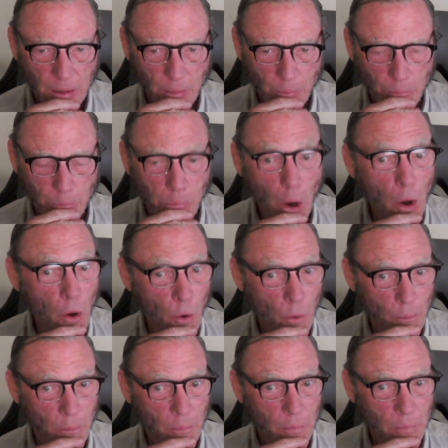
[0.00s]

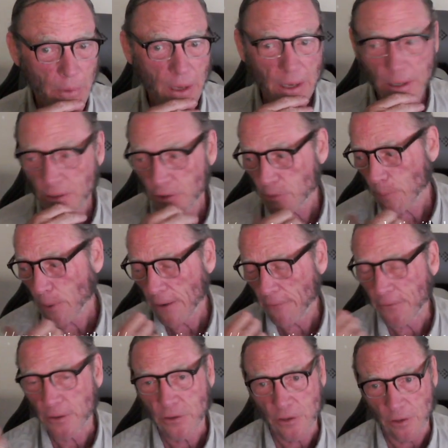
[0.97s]
Bohm, in his
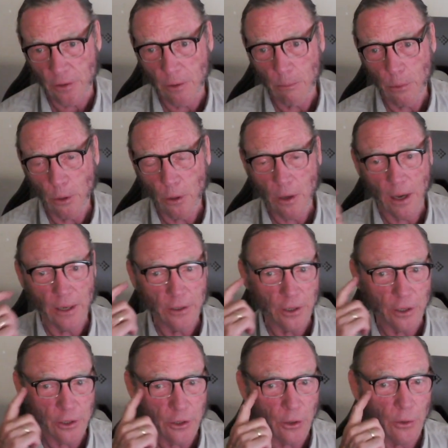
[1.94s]
preface in the book I
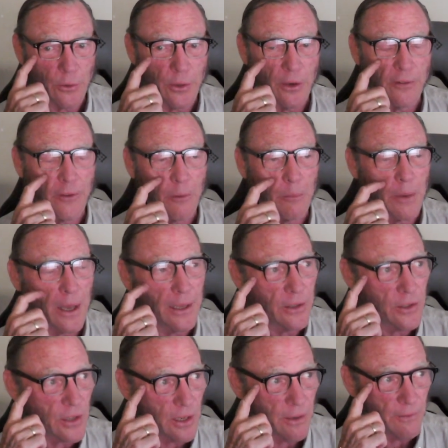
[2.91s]
just showed you from
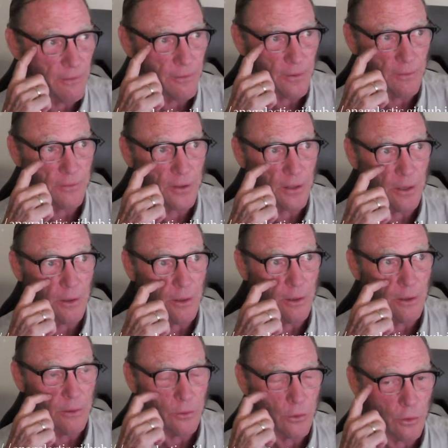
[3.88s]

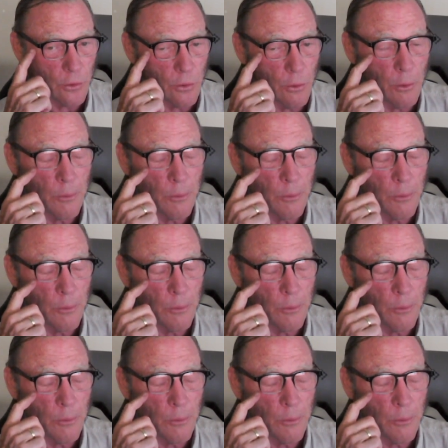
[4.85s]
1952,